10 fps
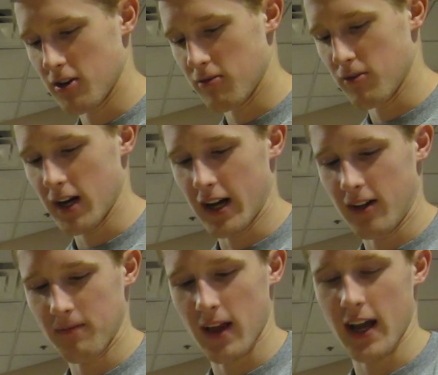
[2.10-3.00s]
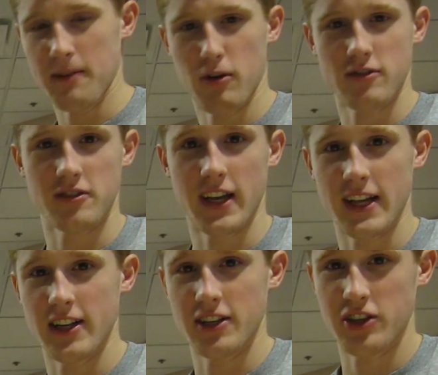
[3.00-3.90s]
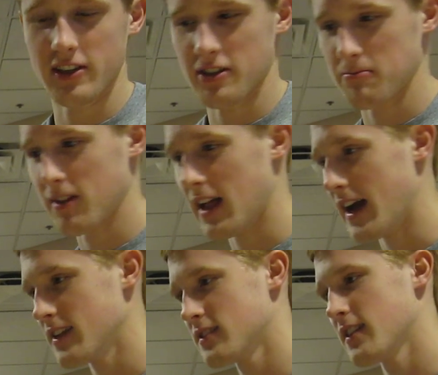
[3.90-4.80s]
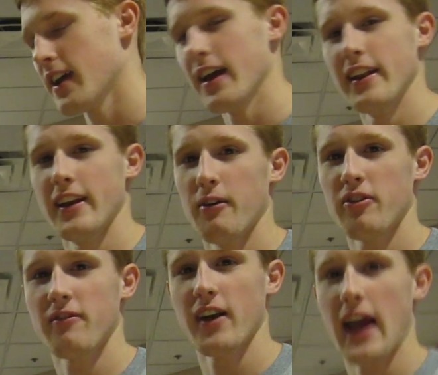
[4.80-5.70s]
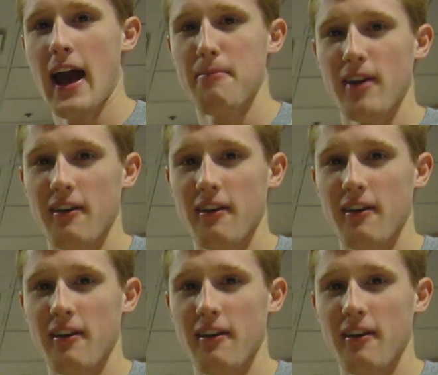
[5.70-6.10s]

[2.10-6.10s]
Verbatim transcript: Well, I am also taking a J-term class, and I wasn't very happy